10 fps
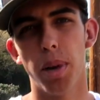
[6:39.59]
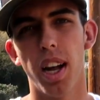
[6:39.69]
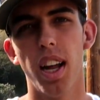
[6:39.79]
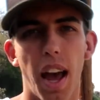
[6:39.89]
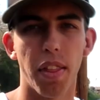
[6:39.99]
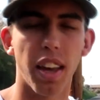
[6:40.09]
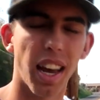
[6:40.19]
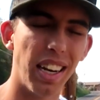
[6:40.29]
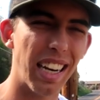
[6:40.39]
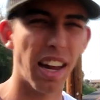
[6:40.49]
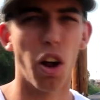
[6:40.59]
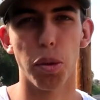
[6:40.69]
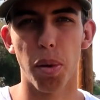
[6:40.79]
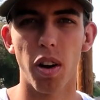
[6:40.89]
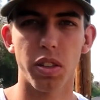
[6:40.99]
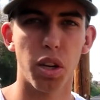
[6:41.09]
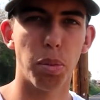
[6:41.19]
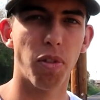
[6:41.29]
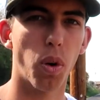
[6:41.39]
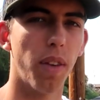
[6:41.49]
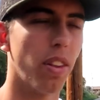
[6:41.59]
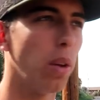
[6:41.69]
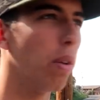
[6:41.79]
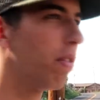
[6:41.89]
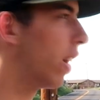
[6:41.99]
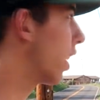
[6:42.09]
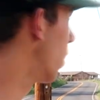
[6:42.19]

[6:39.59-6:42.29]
but I think I need to get all the parts in before everything will fit